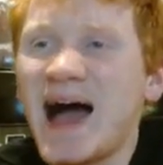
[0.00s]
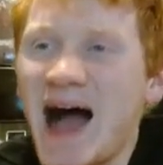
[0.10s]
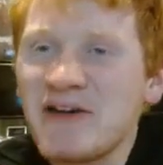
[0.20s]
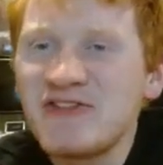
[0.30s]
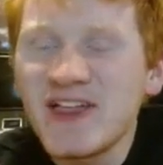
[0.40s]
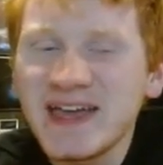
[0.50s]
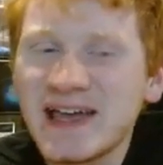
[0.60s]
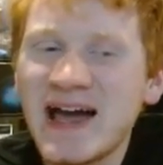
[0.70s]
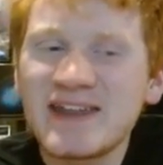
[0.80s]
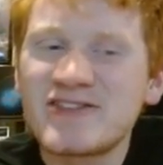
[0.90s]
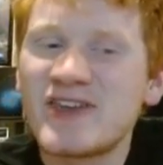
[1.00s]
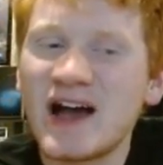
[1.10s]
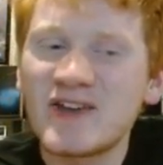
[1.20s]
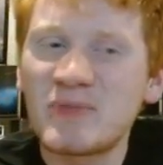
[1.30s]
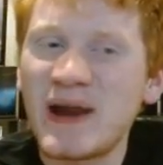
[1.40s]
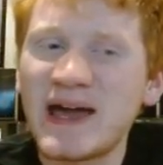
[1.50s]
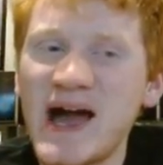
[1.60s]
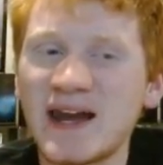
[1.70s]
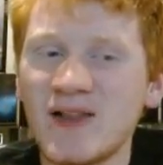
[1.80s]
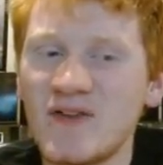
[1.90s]
I feel like it kind of sucks, but I
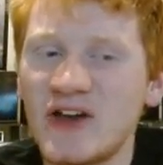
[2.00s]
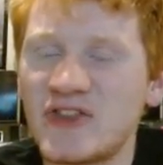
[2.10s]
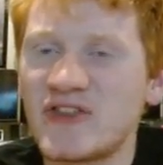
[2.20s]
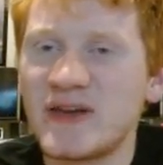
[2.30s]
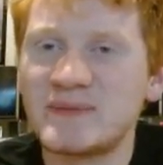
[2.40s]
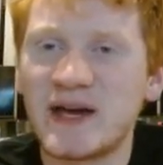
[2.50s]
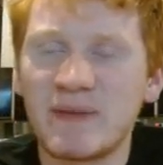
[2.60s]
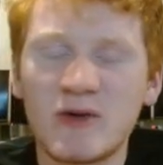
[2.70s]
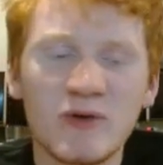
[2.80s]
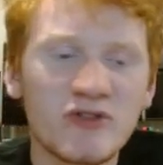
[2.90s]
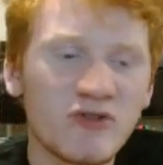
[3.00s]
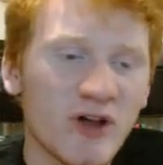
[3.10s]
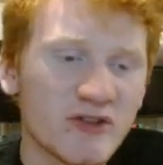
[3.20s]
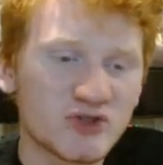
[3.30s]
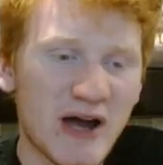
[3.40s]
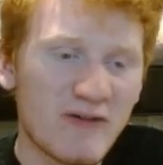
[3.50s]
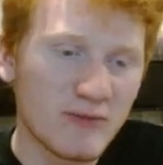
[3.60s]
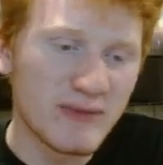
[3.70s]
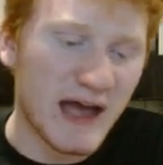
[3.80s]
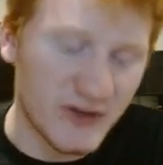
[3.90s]
kind of love it at the same time. Like once you've got the
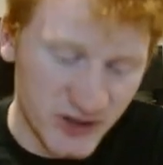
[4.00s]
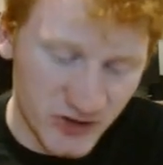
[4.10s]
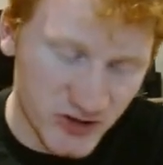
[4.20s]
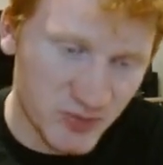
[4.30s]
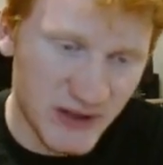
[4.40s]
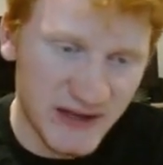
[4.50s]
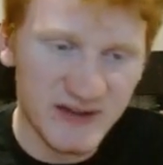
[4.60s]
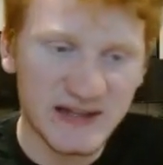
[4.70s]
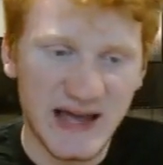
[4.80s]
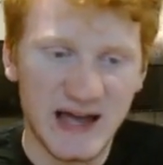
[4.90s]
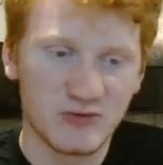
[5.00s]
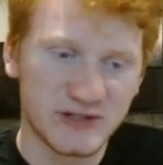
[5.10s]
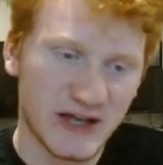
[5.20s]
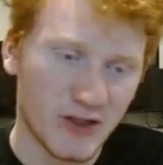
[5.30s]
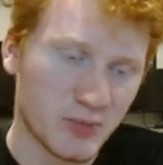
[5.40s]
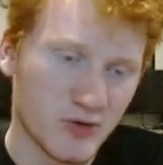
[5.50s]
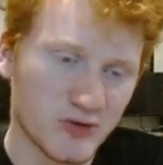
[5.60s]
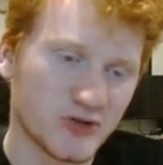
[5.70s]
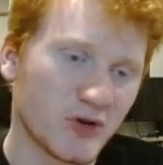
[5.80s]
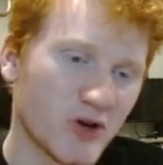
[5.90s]
traveling down, you can just place it down, teleport
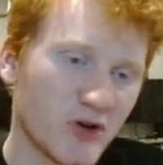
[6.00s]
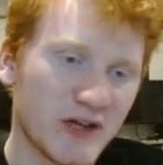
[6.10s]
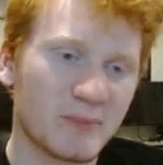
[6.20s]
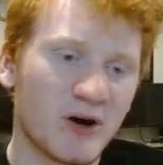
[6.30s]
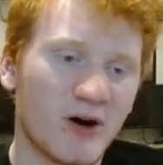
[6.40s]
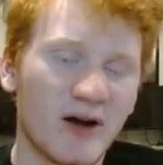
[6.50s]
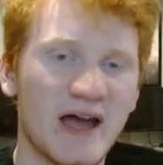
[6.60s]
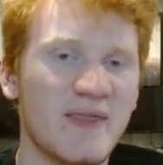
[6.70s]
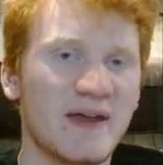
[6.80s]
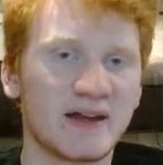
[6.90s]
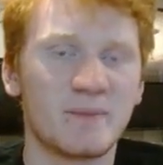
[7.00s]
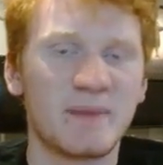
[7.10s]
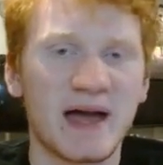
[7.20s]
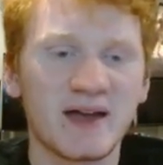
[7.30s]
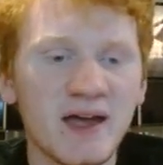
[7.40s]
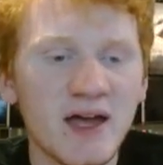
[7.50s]
to a cooking pot, and then come back.